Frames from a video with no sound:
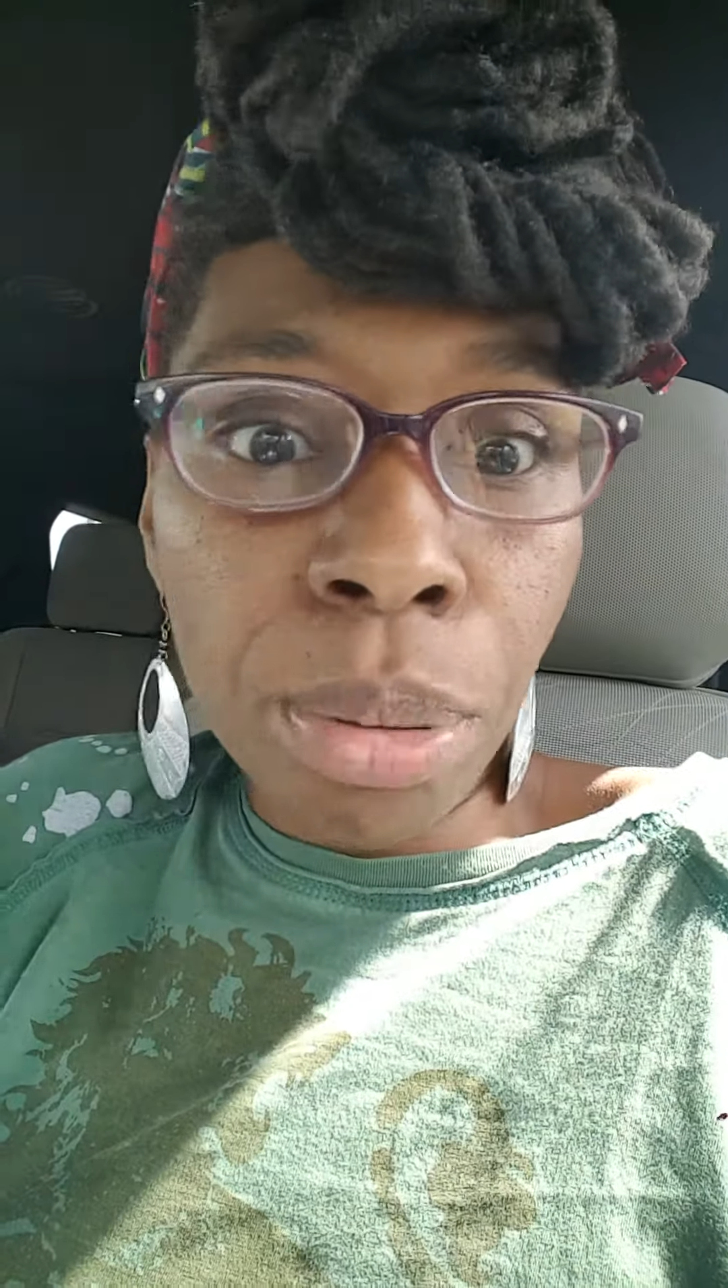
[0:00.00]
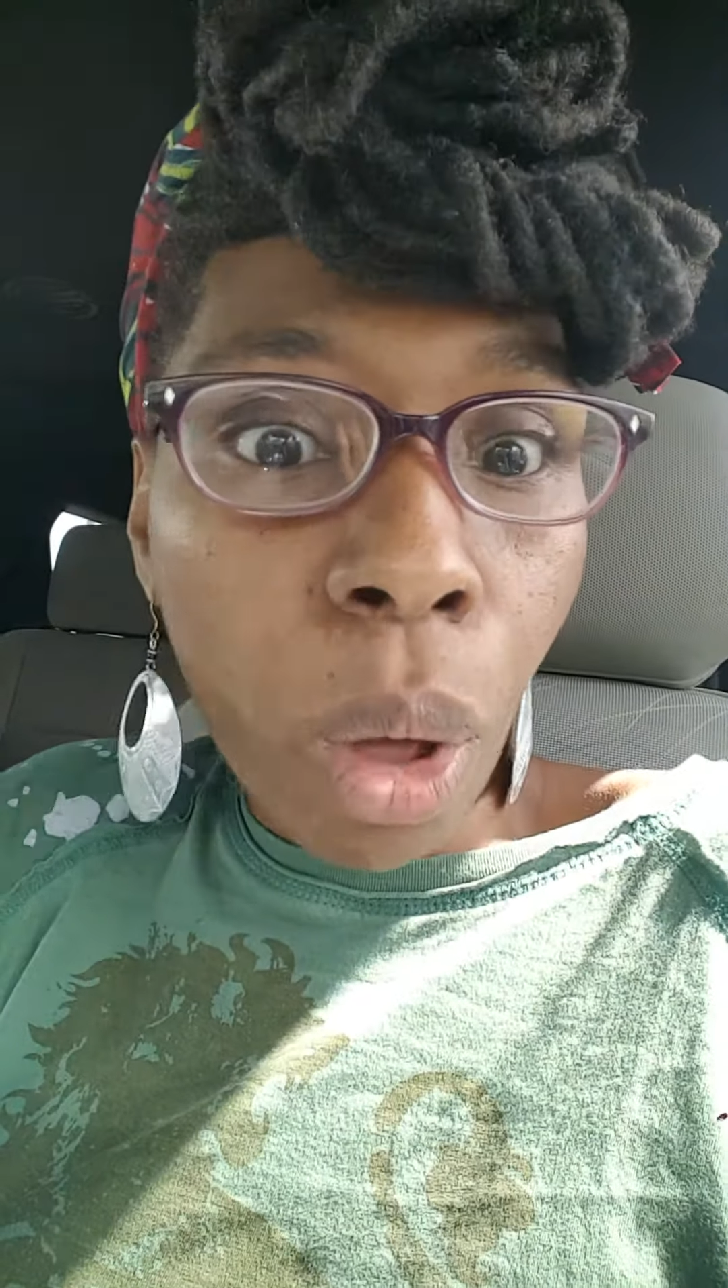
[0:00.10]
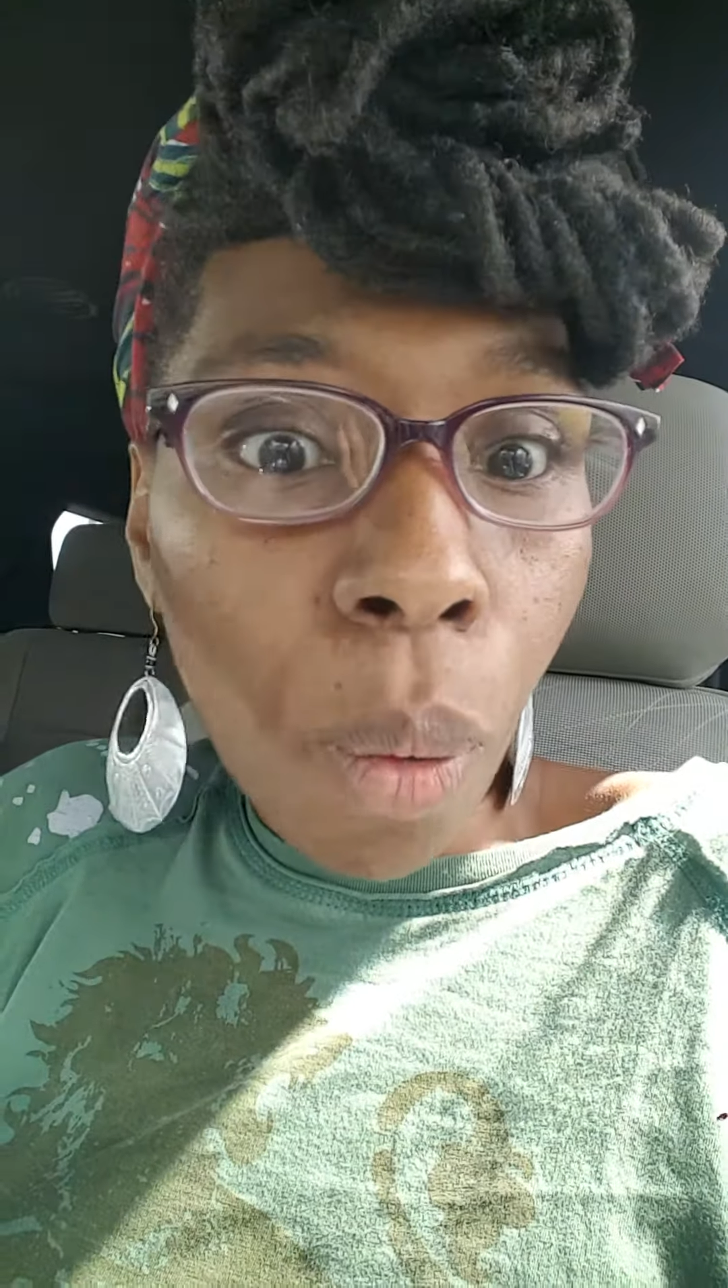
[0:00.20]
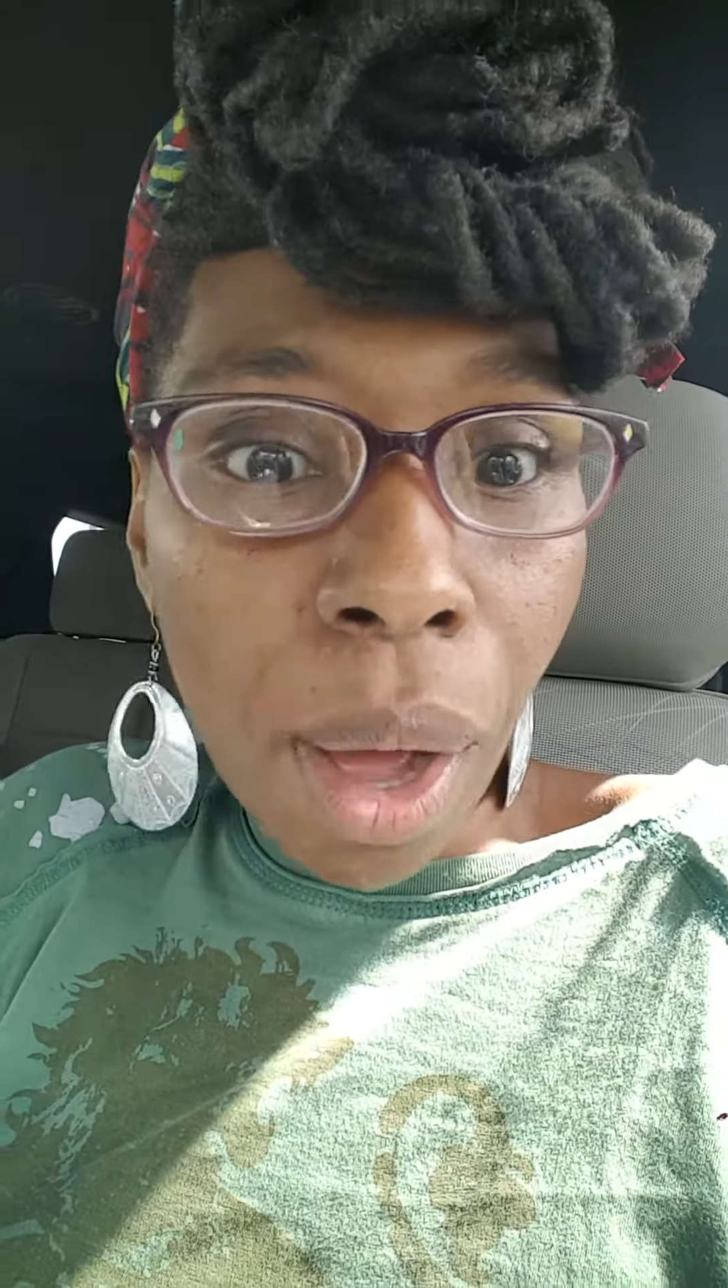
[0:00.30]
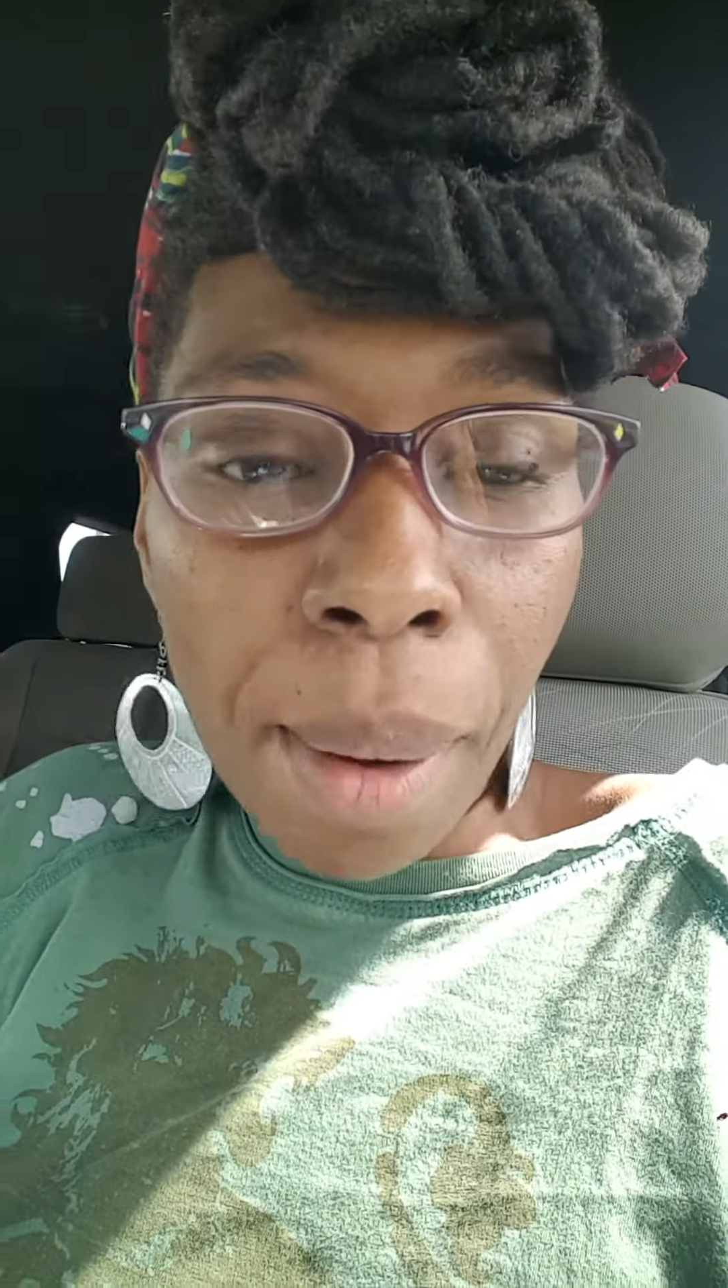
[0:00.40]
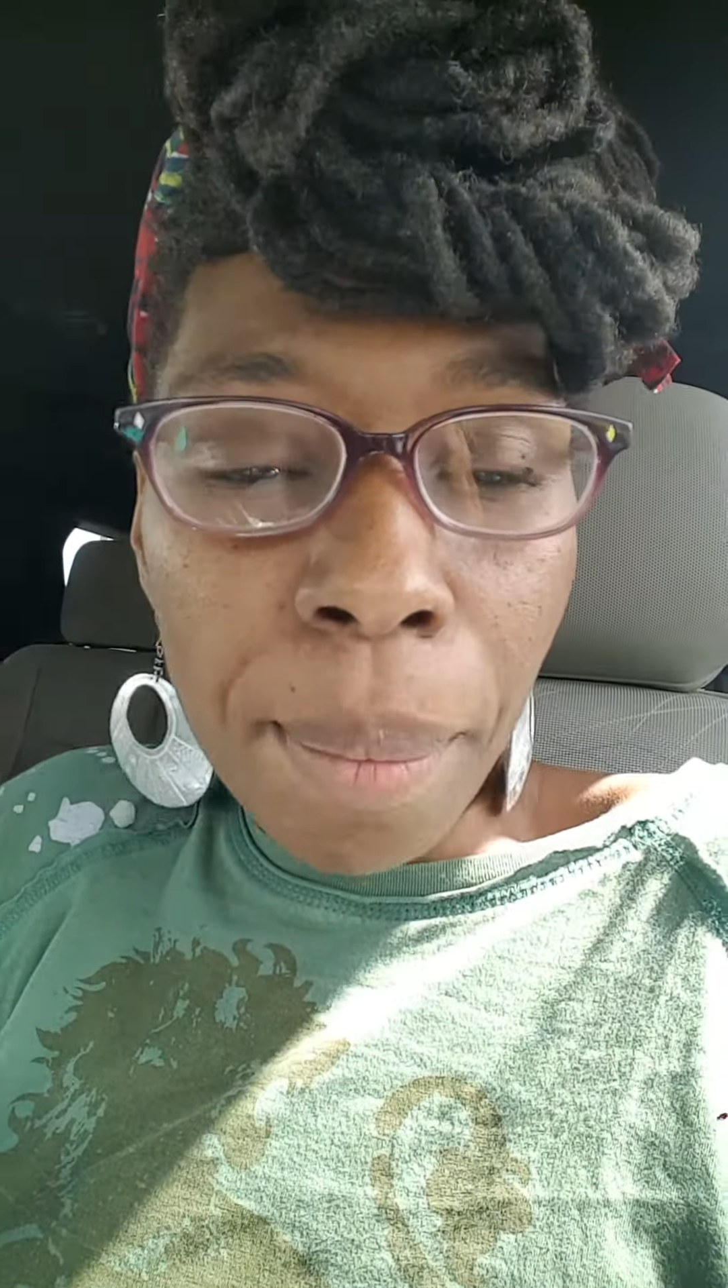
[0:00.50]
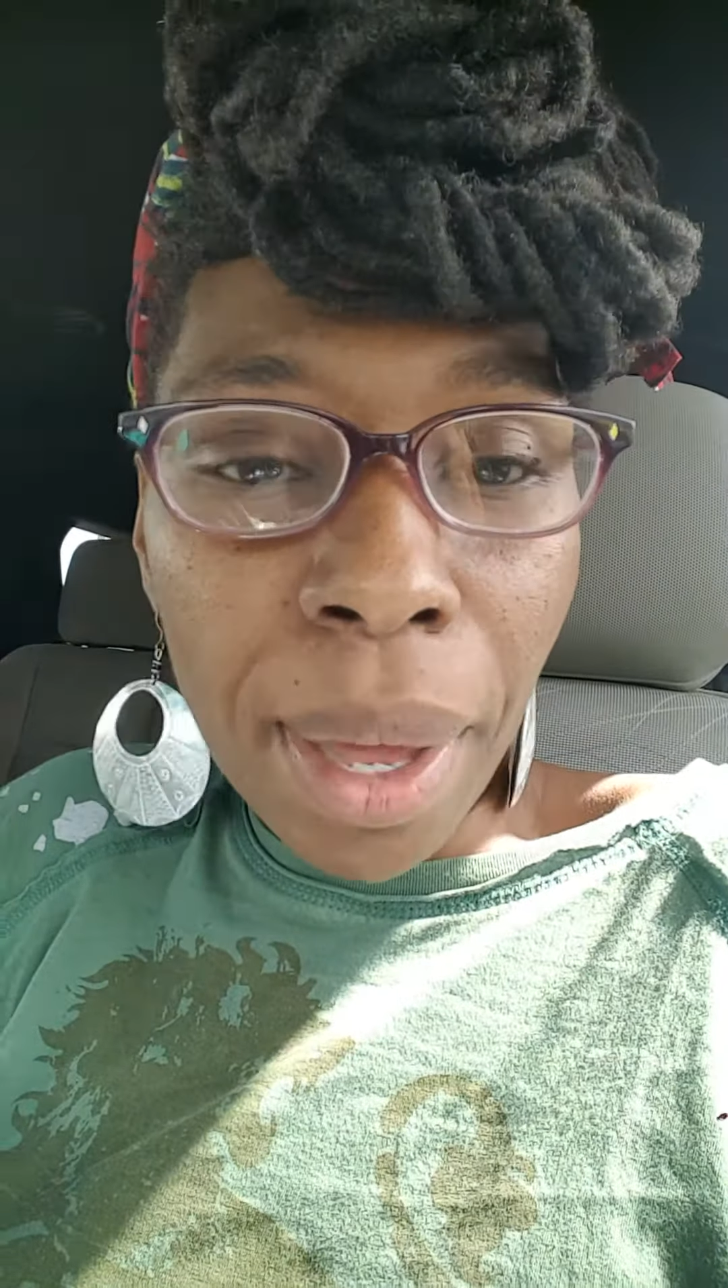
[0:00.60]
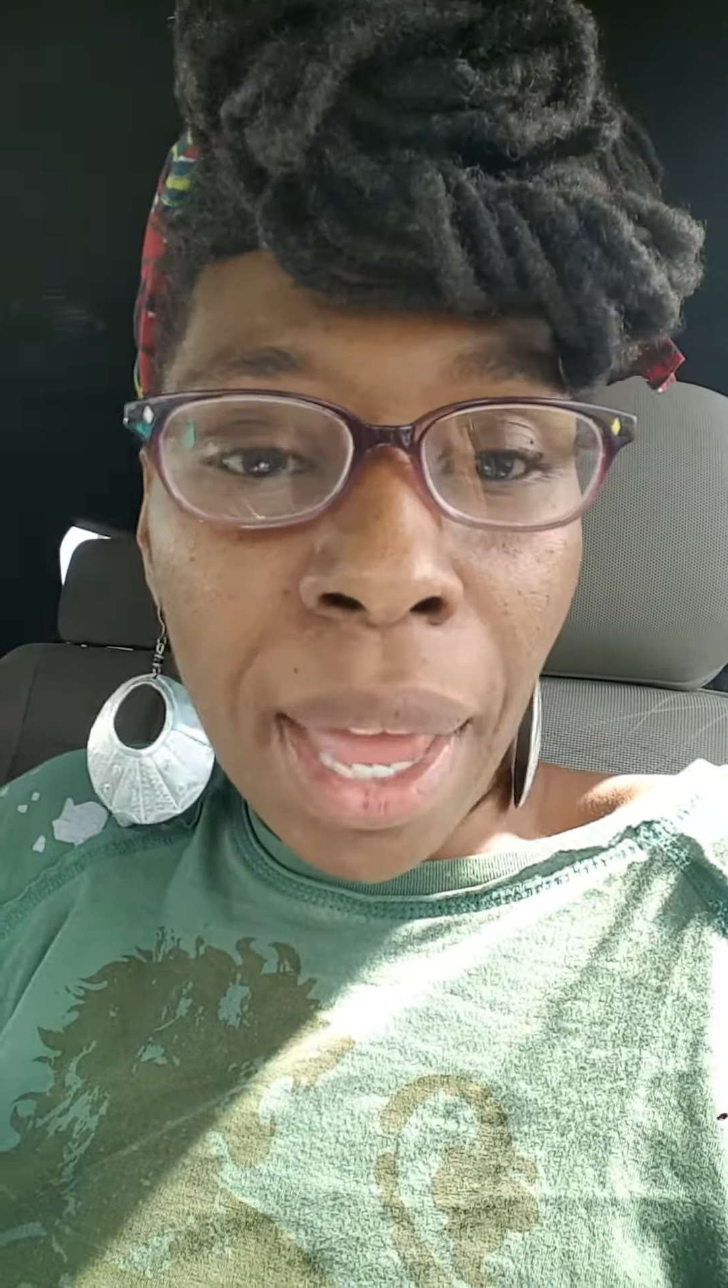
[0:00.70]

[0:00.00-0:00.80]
blow up.